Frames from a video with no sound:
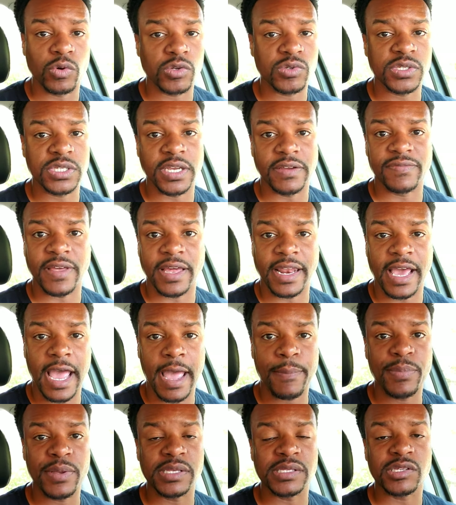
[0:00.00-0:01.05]
We'll see if that
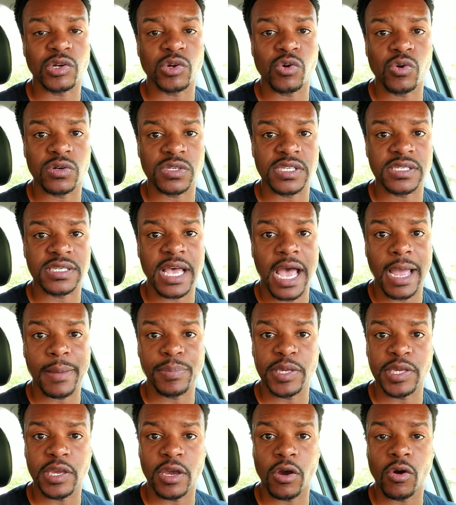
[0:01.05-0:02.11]
happens. And of course, this
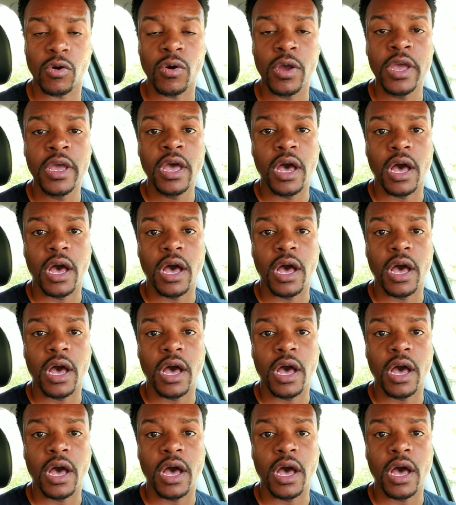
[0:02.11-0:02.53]
IPO